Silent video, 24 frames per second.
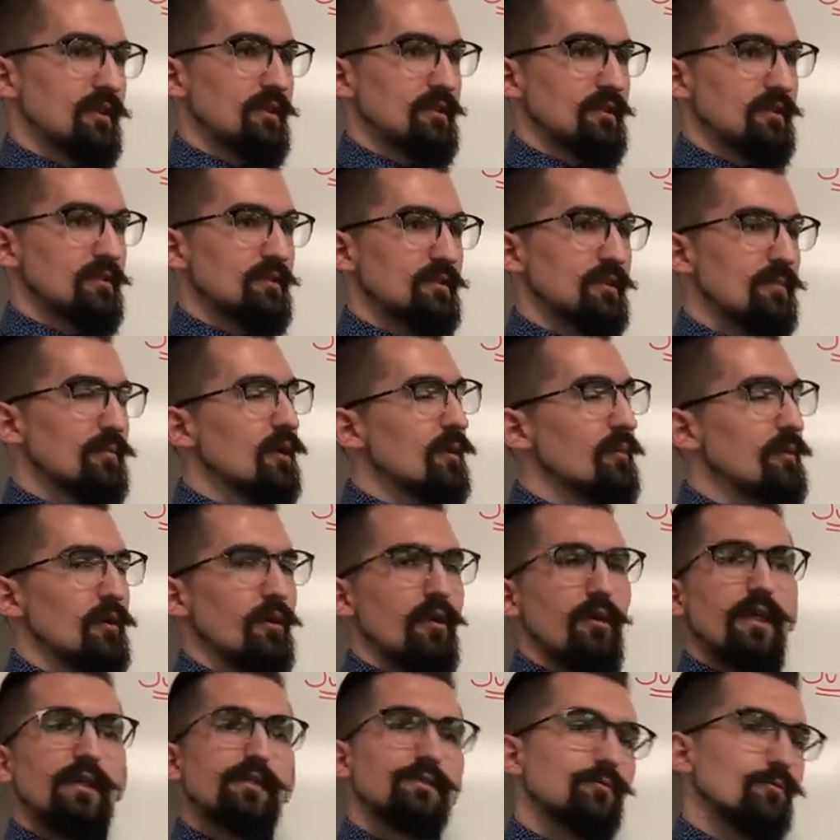And the Democrat will be
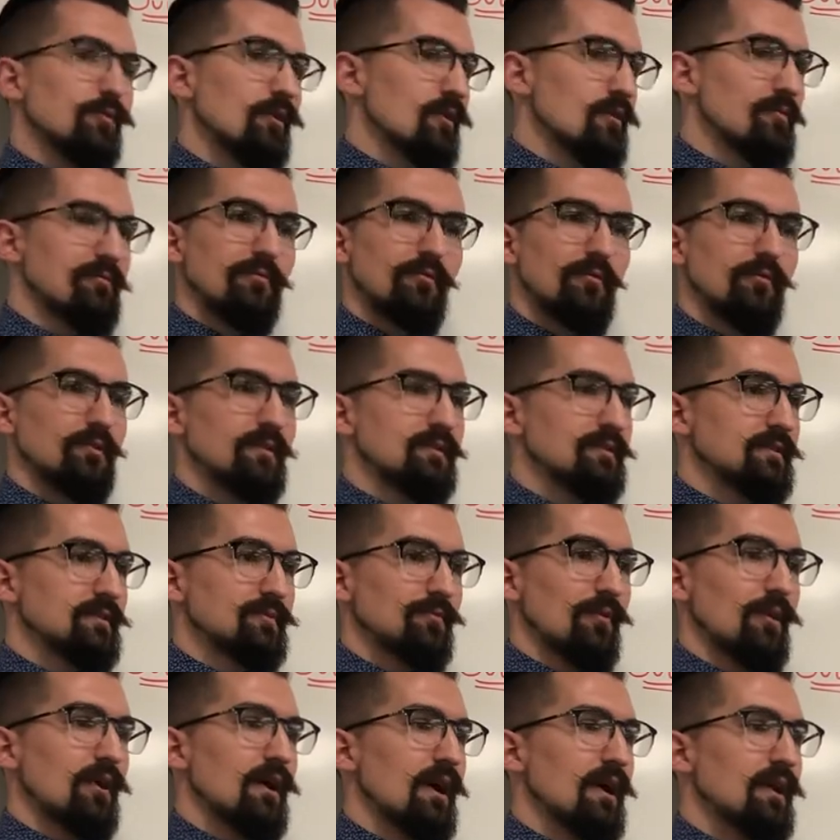like, oh, that's wonderful, and this is
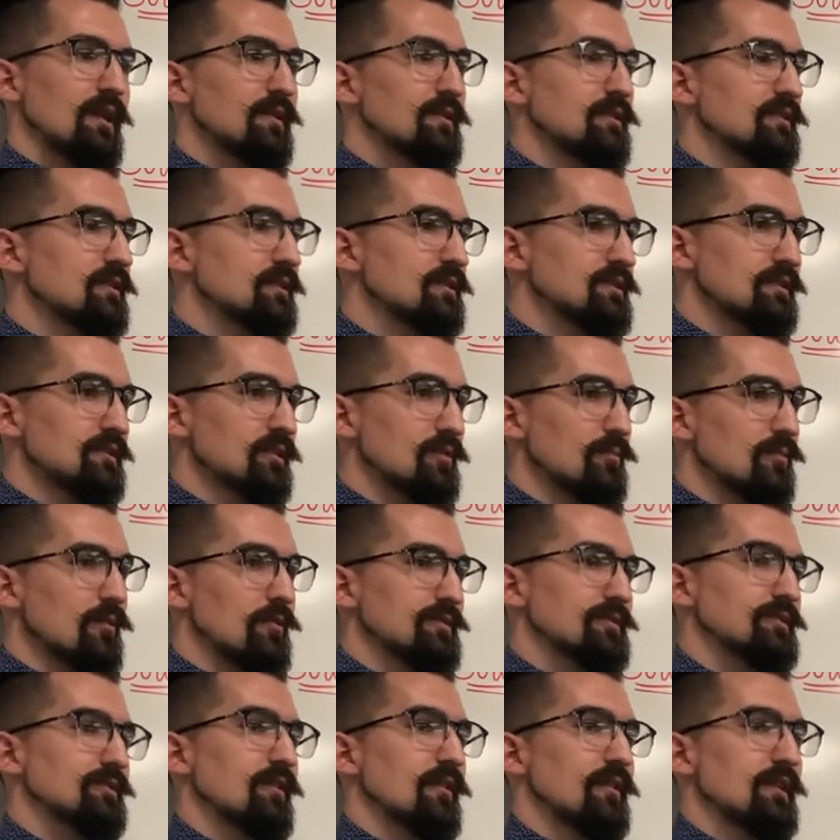why, and he's a good
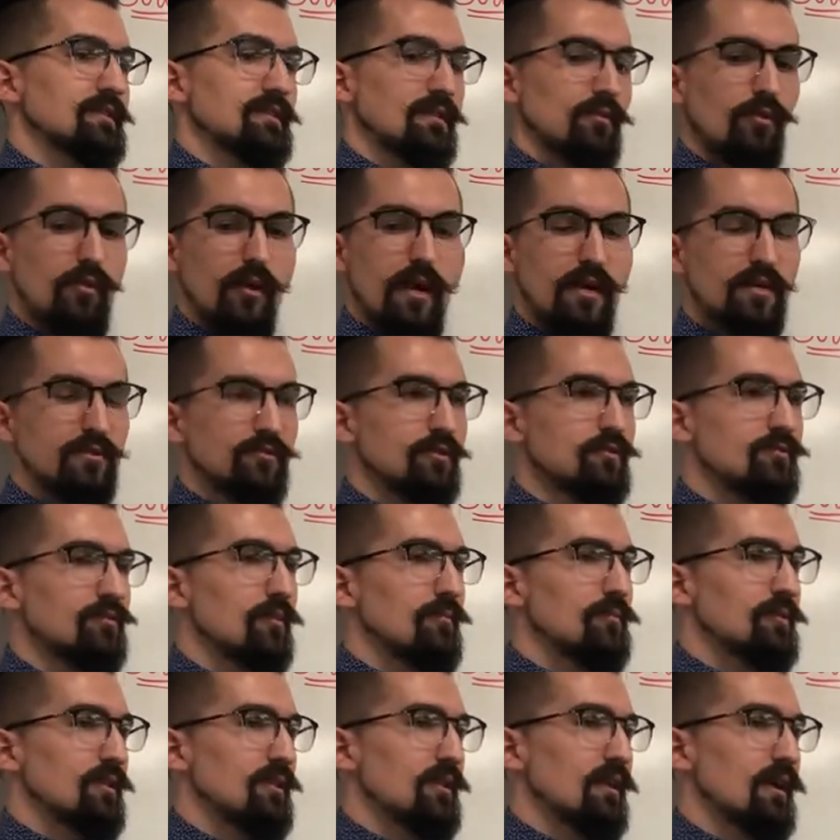person. All that's like, oh, actually
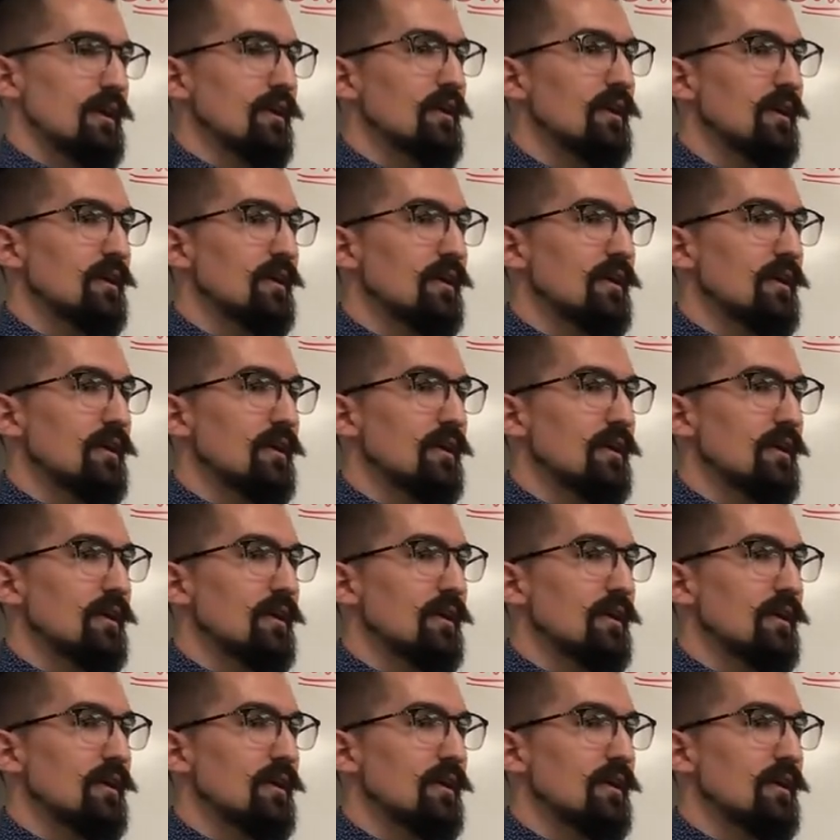Trump did that.